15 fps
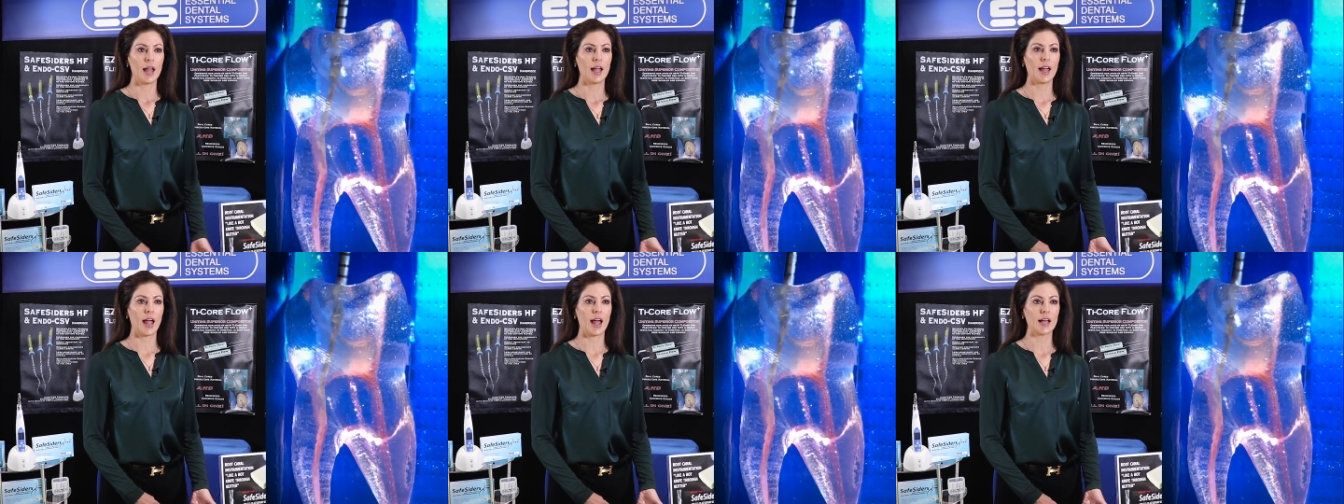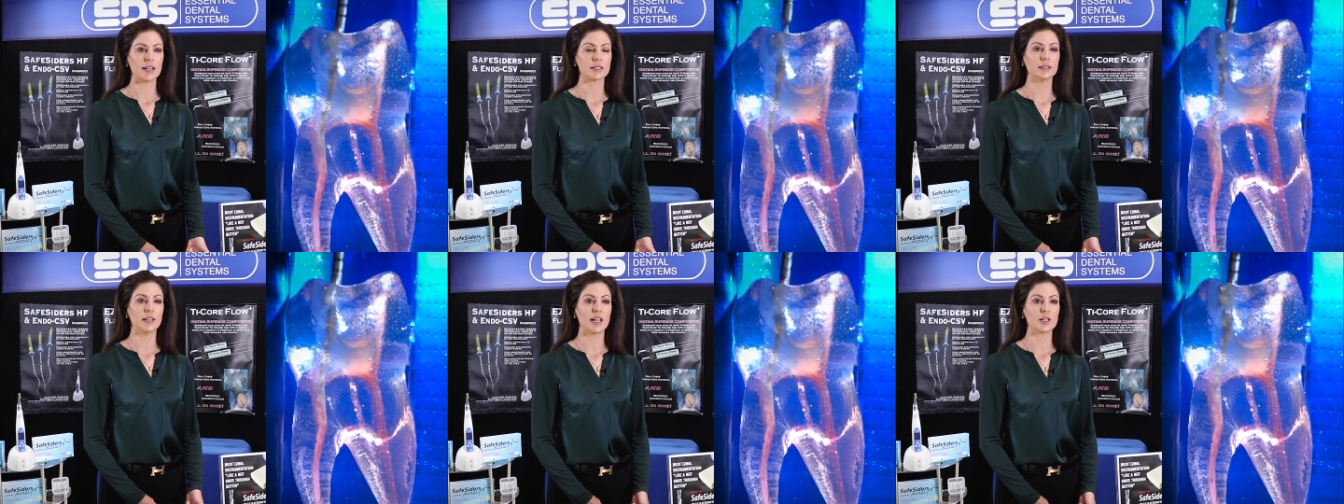It
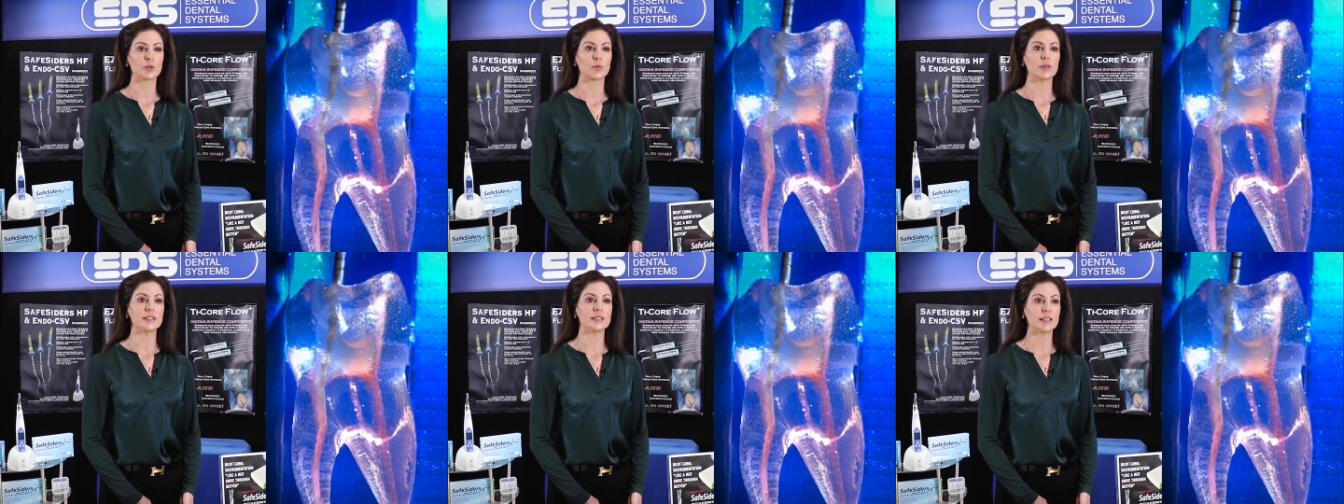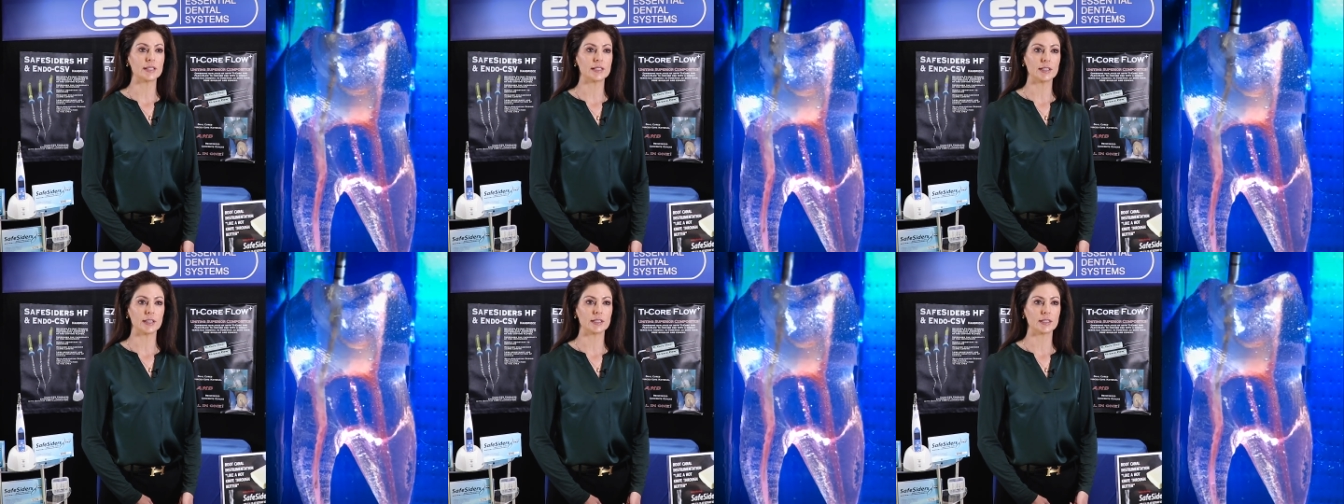has less
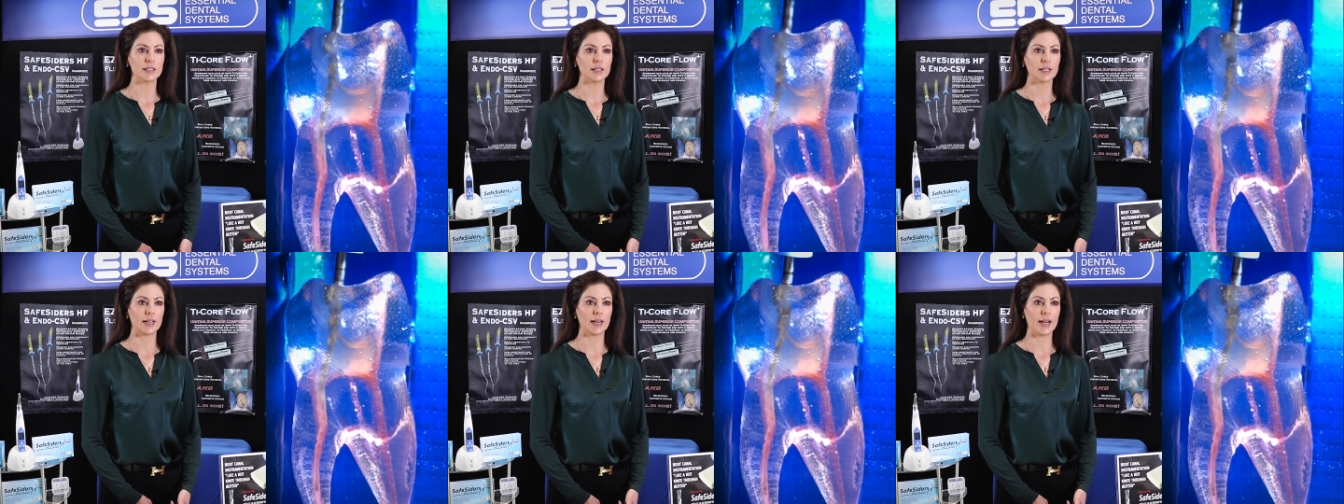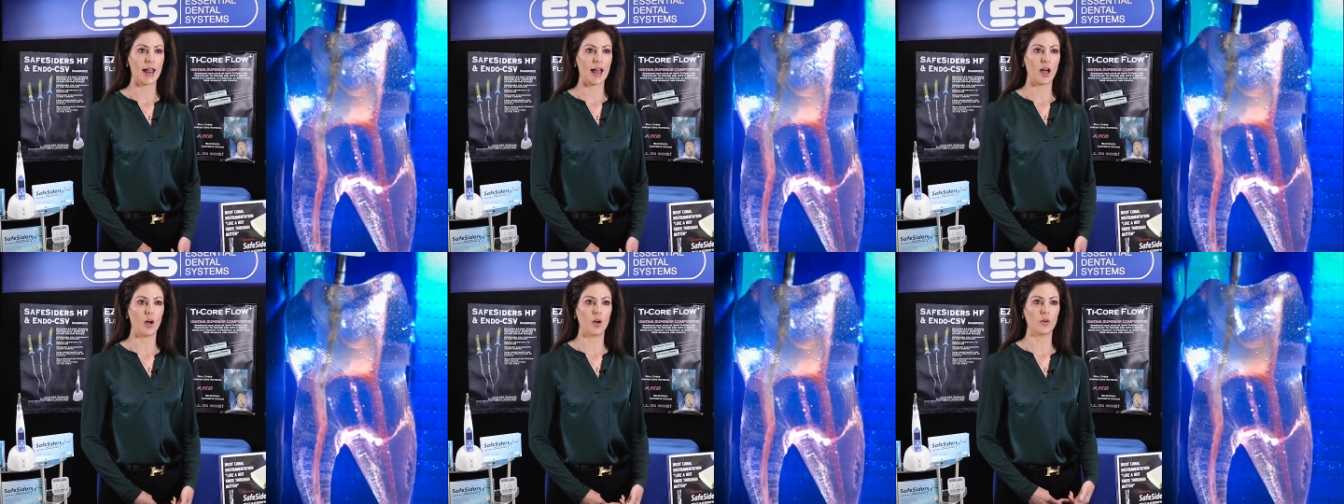resistance in the
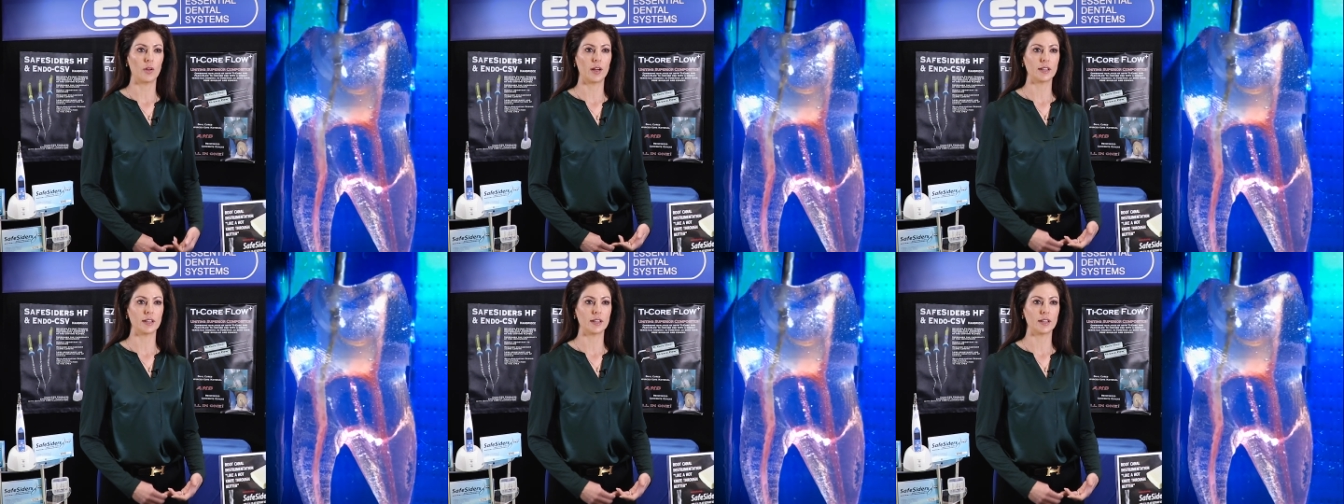canal.